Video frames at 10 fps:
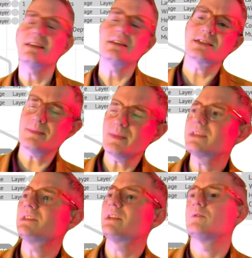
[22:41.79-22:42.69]
something,
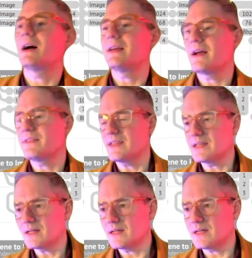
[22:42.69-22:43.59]
you know, I
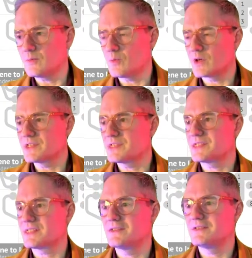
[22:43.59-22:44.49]
think I want
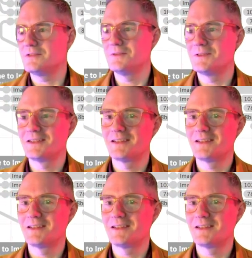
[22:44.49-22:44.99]
to